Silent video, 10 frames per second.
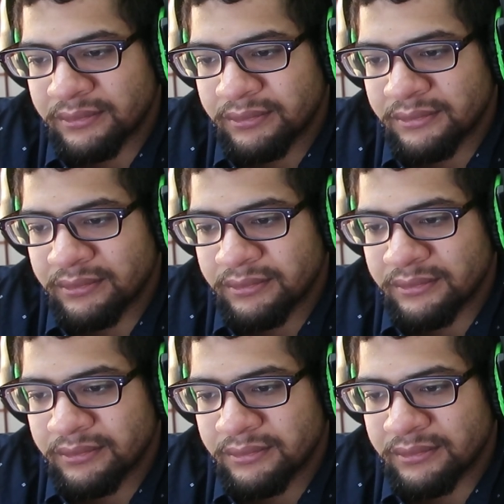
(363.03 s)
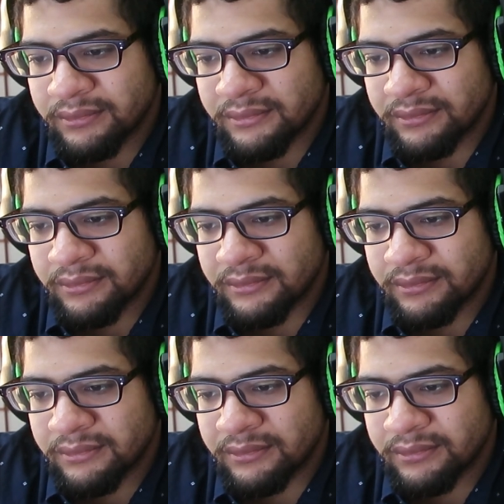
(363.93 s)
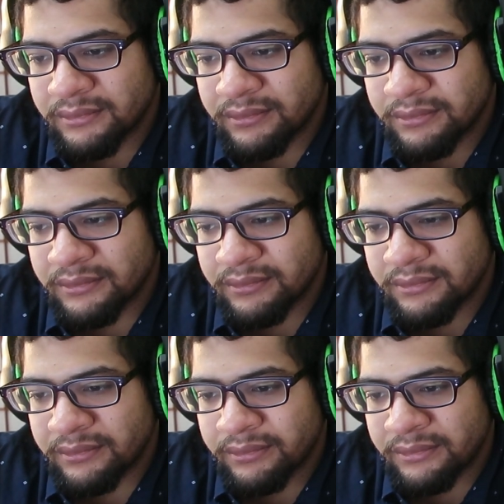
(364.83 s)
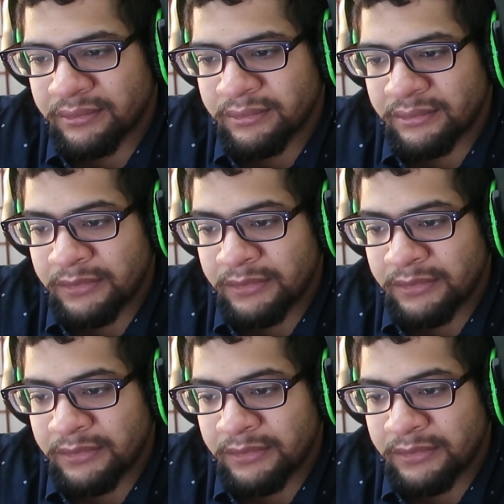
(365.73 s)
Nothing is said.